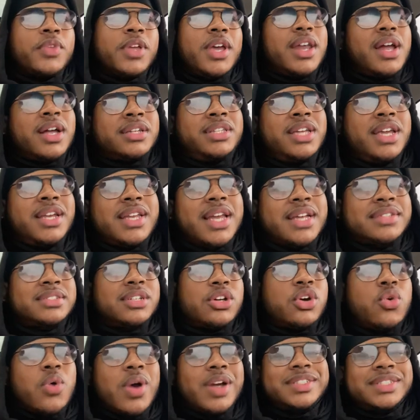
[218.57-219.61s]
And I think that's a
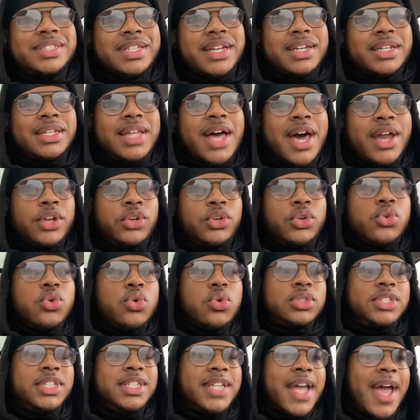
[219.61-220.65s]
question that a lot of
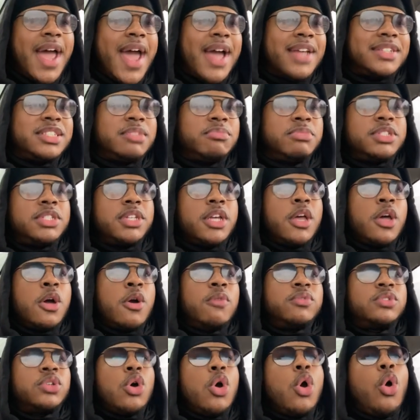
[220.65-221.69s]
dudes need to ask
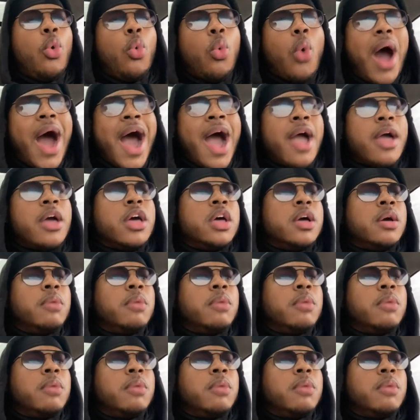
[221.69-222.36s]
themselves. Why?